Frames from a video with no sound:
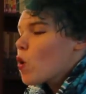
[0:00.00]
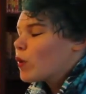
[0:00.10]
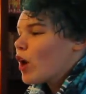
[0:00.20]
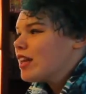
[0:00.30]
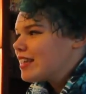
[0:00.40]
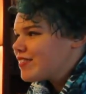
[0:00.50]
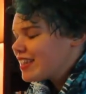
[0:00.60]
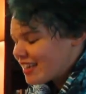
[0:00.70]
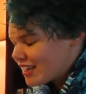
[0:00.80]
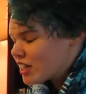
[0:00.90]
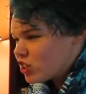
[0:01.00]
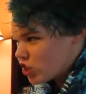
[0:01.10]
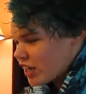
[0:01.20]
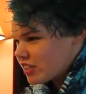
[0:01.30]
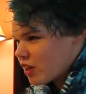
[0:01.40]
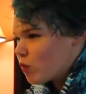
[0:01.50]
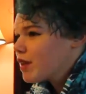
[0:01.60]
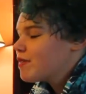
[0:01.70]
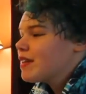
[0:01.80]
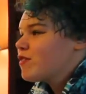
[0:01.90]
We're not living in Kinshasa. We're
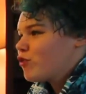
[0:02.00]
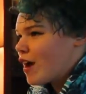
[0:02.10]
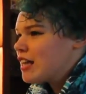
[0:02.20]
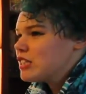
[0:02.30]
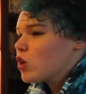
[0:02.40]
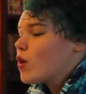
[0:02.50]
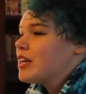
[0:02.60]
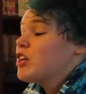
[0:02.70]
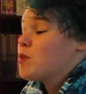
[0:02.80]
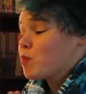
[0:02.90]
living in France according to the